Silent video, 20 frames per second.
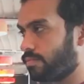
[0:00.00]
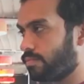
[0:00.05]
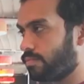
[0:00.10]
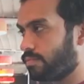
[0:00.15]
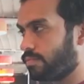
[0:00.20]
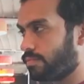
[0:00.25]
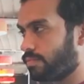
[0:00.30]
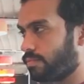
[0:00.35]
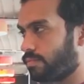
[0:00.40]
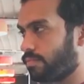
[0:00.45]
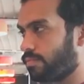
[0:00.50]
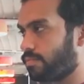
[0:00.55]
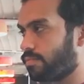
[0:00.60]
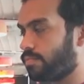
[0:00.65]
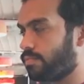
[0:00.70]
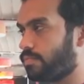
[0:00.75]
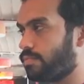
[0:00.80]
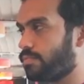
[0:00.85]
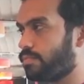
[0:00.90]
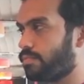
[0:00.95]

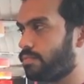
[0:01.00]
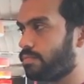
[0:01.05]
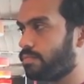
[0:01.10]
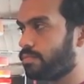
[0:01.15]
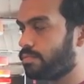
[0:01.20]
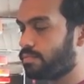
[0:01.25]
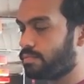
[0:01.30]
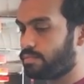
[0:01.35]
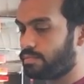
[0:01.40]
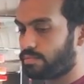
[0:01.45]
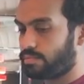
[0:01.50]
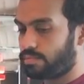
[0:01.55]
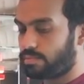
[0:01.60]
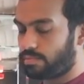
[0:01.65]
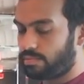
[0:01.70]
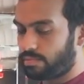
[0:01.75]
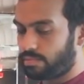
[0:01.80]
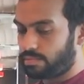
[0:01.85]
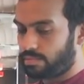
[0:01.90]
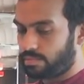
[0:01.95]

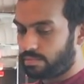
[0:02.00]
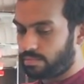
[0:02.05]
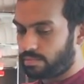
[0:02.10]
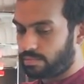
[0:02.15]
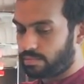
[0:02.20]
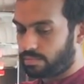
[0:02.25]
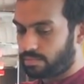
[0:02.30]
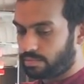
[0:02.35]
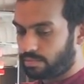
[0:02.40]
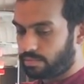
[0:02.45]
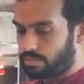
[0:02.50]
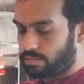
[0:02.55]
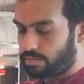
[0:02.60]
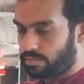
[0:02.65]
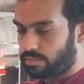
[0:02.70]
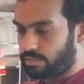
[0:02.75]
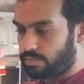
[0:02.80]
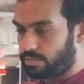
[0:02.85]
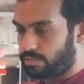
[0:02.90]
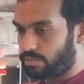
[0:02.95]

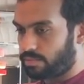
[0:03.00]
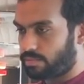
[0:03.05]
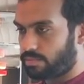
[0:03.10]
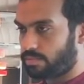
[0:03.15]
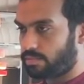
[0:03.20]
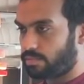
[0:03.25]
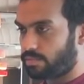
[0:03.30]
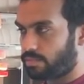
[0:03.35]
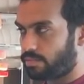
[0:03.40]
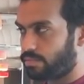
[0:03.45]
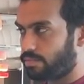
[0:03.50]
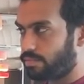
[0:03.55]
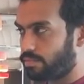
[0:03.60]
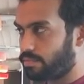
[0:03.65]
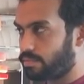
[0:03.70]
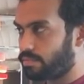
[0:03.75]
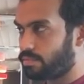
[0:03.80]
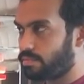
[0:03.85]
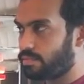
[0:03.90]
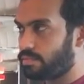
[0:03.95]
(not speaking)